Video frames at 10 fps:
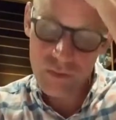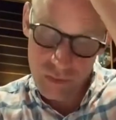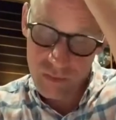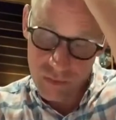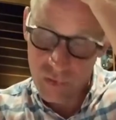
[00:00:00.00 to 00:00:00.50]

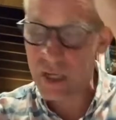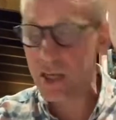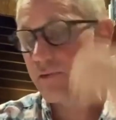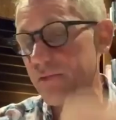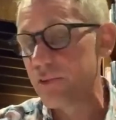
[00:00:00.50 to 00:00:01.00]

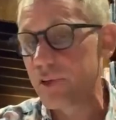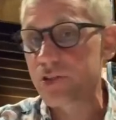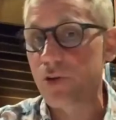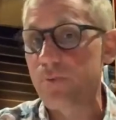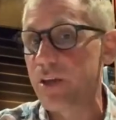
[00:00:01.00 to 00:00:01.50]
really
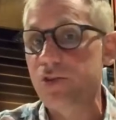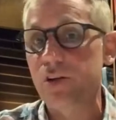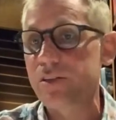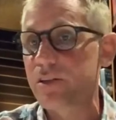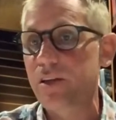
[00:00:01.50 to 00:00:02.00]
extremely
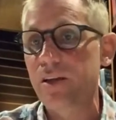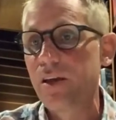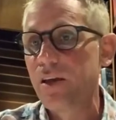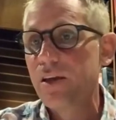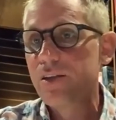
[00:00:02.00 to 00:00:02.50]
interesting
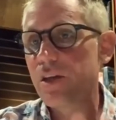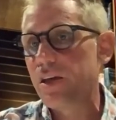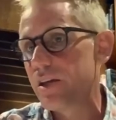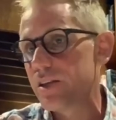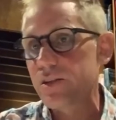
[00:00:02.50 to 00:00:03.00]
to
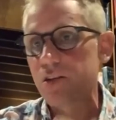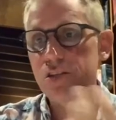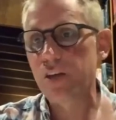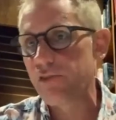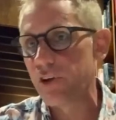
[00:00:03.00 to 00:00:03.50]
hear such
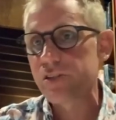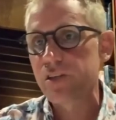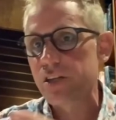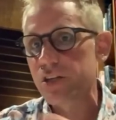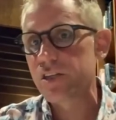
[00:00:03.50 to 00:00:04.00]
diverse
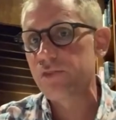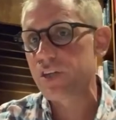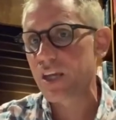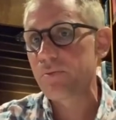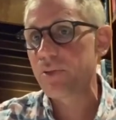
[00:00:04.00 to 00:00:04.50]
initiatives
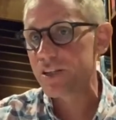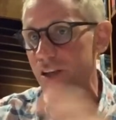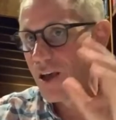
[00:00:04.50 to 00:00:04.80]
taking place,